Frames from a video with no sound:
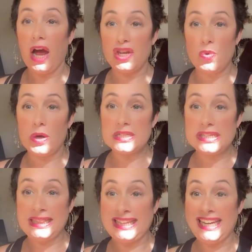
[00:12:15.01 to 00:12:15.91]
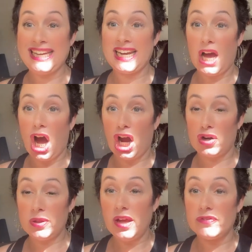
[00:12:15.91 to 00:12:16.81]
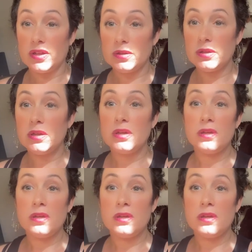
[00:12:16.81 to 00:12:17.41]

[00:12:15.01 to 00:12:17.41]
And you want to lead at a higher level,